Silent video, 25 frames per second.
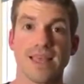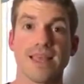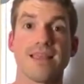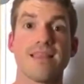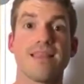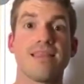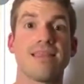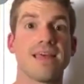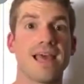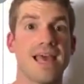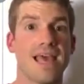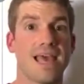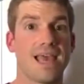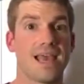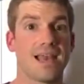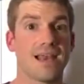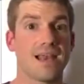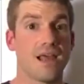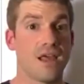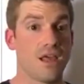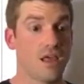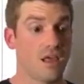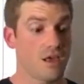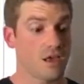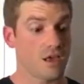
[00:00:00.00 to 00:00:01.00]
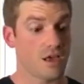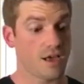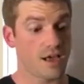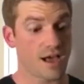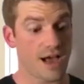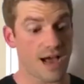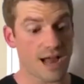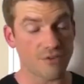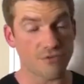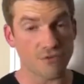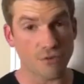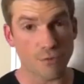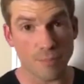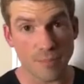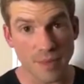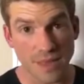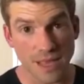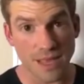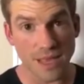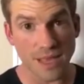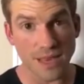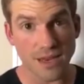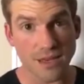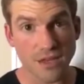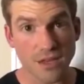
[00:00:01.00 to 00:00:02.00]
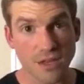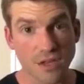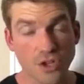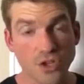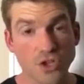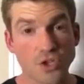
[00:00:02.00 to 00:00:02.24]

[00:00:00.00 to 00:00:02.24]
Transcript: Then, God forbid,